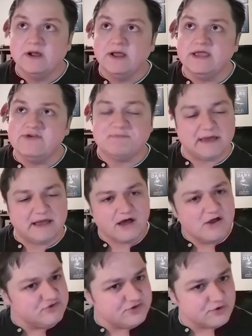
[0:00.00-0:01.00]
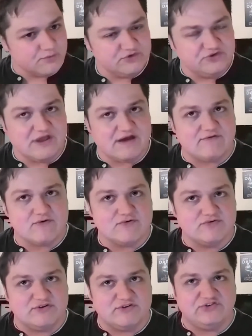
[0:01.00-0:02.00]
is because there was
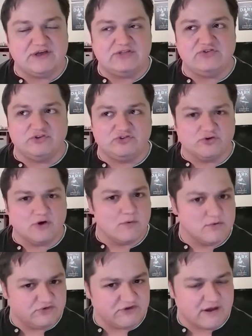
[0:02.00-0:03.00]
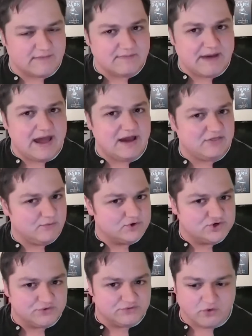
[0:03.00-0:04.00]
never this sense that Star Wars is coming back. They
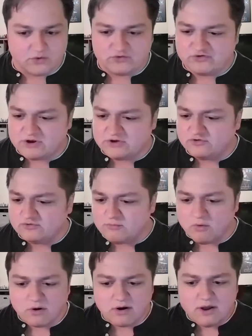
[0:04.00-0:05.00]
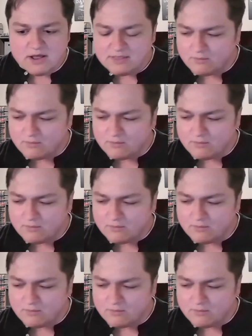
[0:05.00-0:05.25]
weren't sure if George was going to do more.